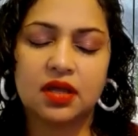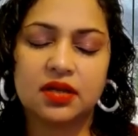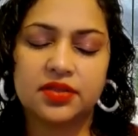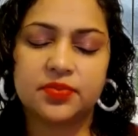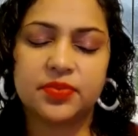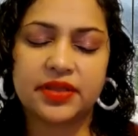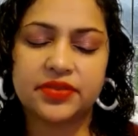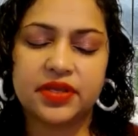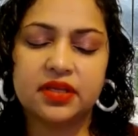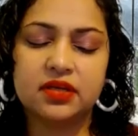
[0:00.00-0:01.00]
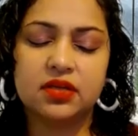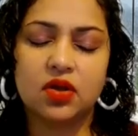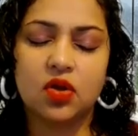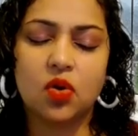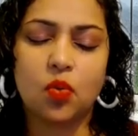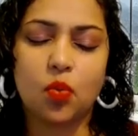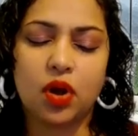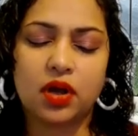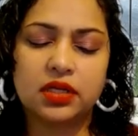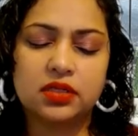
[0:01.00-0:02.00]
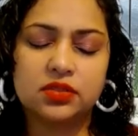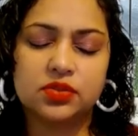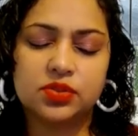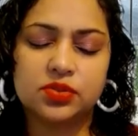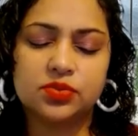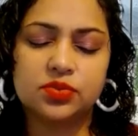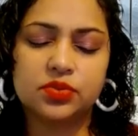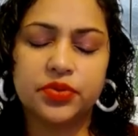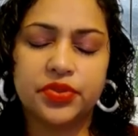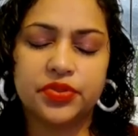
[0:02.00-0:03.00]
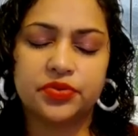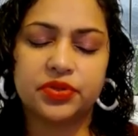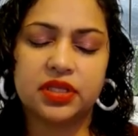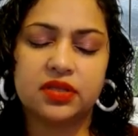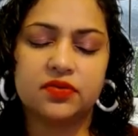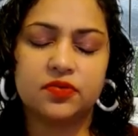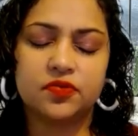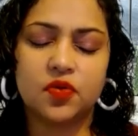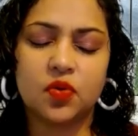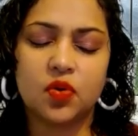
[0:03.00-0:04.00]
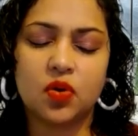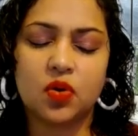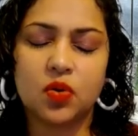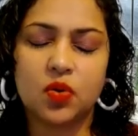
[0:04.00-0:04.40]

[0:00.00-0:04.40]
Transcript: Another breath in. 1, 2, 3, 4,